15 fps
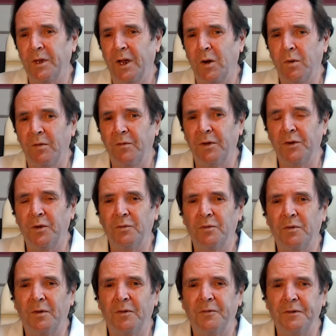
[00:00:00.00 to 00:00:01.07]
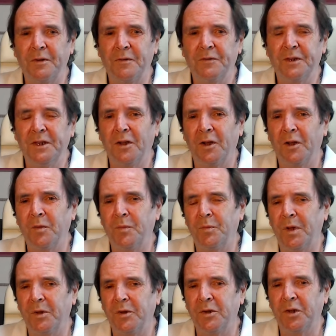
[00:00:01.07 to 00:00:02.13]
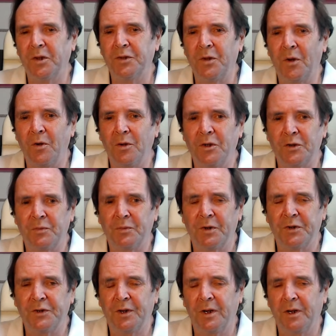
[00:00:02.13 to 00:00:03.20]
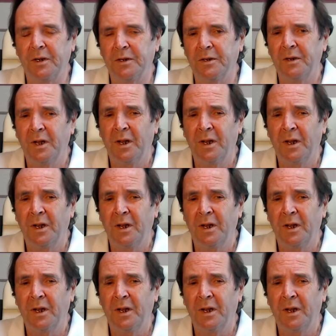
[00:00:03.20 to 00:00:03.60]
the equivalent of over $59 billion were signed.